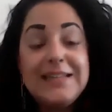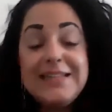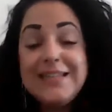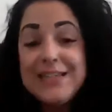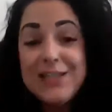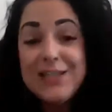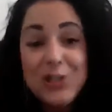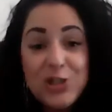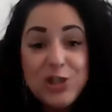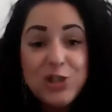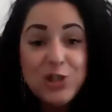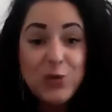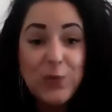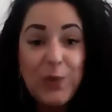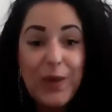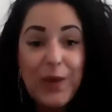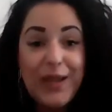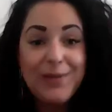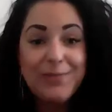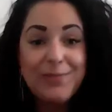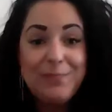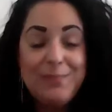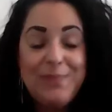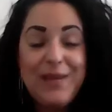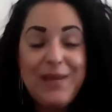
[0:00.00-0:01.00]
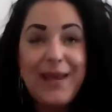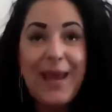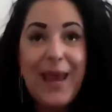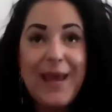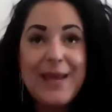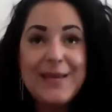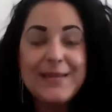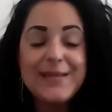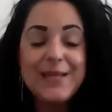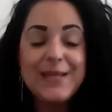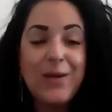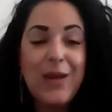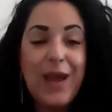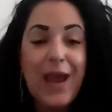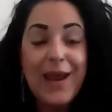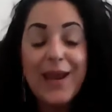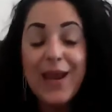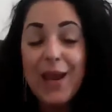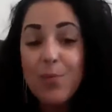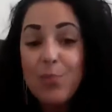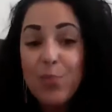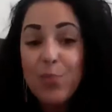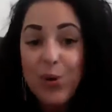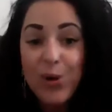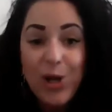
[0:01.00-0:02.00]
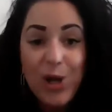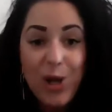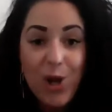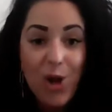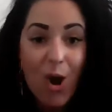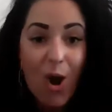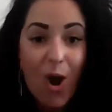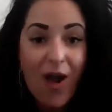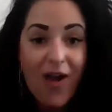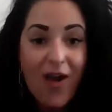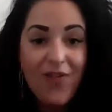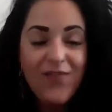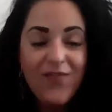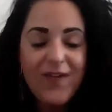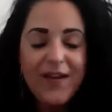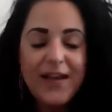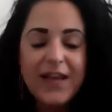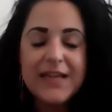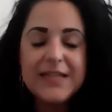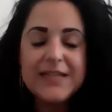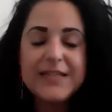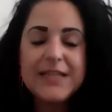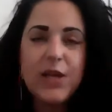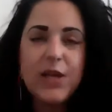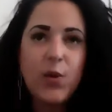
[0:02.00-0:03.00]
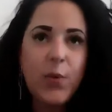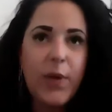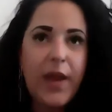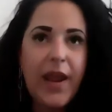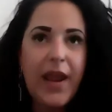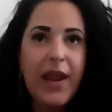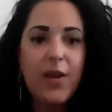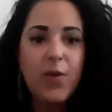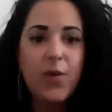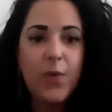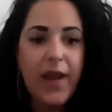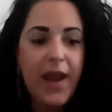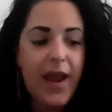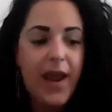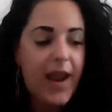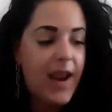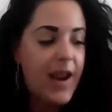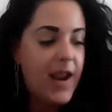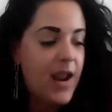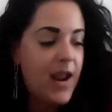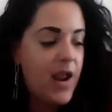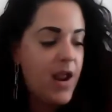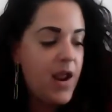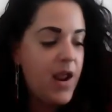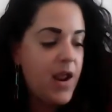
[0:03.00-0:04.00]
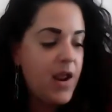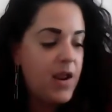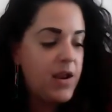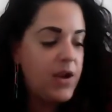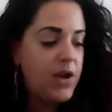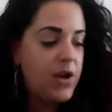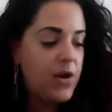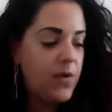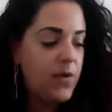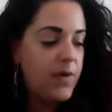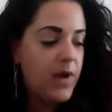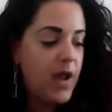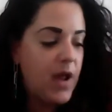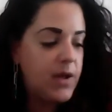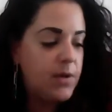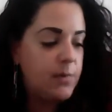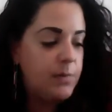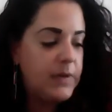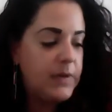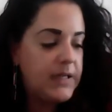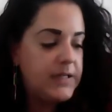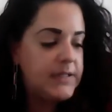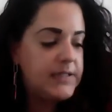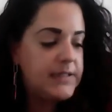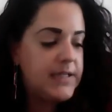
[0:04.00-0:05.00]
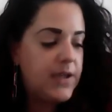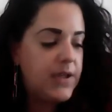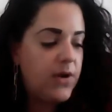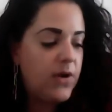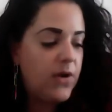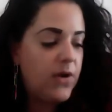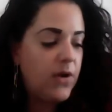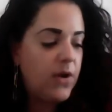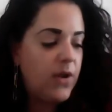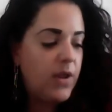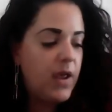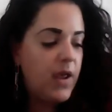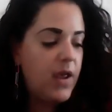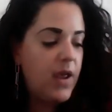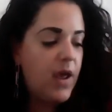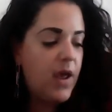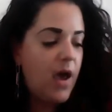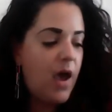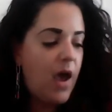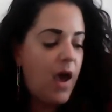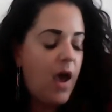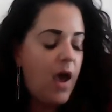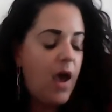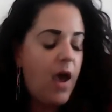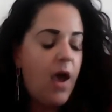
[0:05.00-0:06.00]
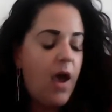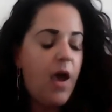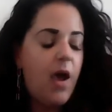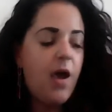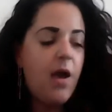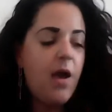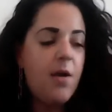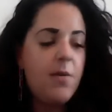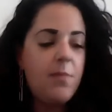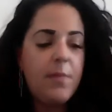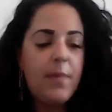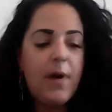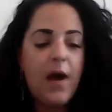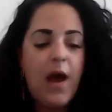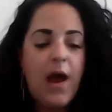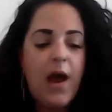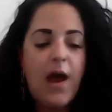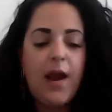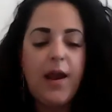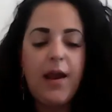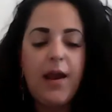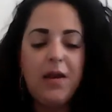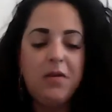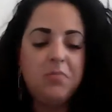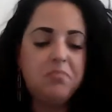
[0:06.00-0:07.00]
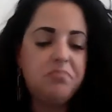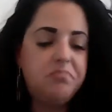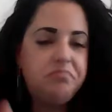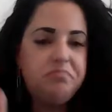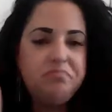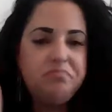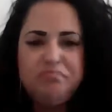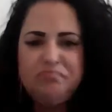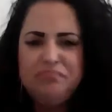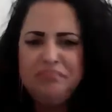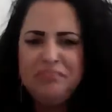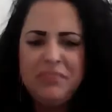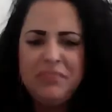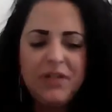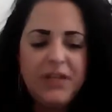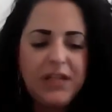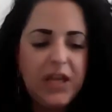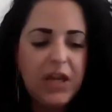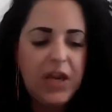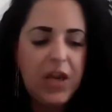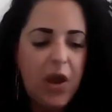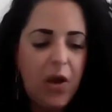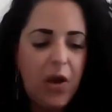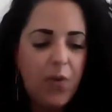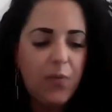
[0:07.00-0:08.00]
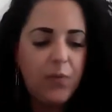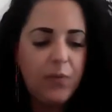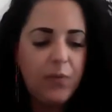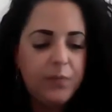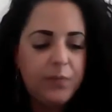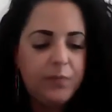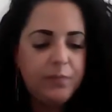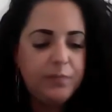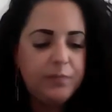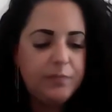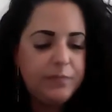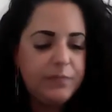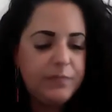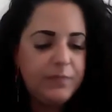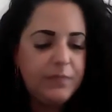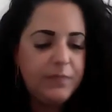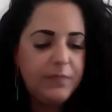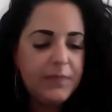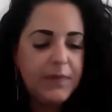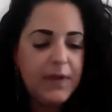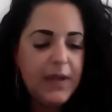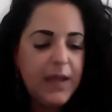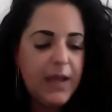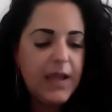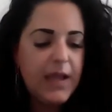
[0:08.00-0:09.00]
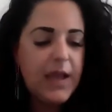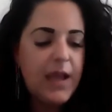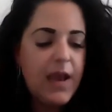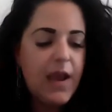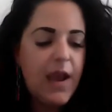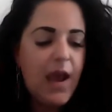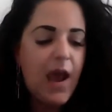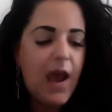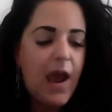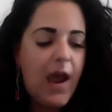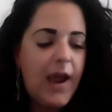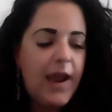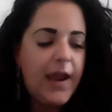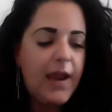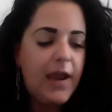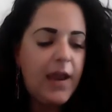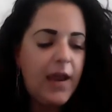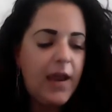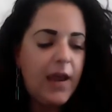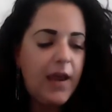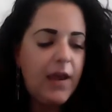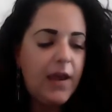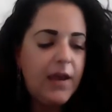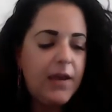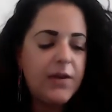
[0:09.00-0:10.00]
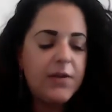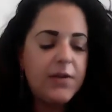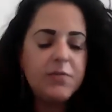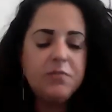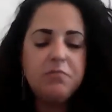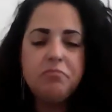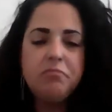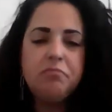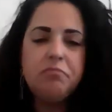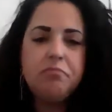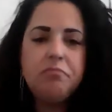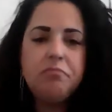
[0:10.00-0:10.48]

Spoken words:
didn't do it because I kept putting it off, and I said, okay, not a big deal. You know, I